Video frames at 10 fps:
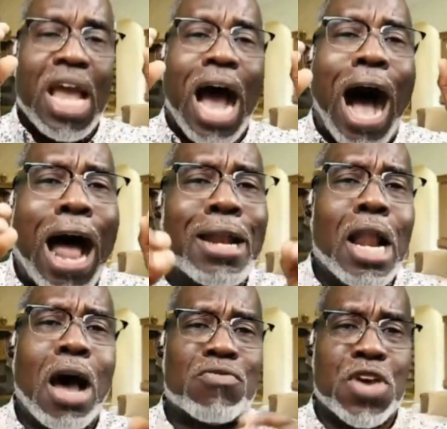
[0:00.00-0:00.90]

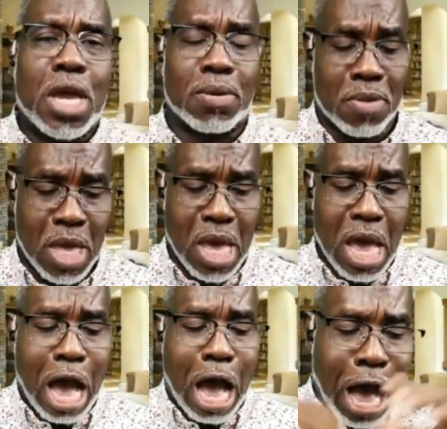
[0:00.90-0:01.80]
unloving,
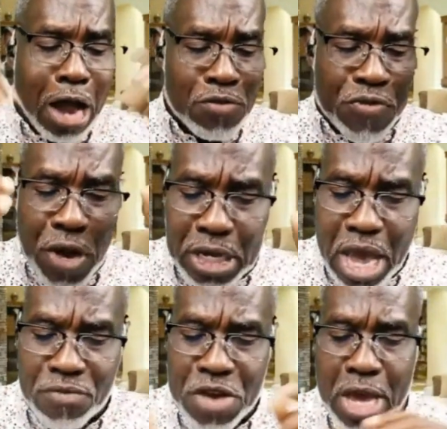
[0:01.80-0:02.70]

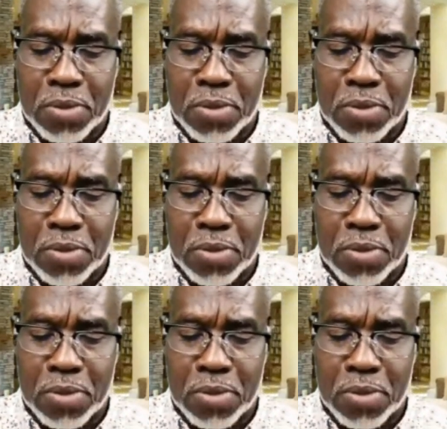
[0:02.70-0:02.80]
unforgiving.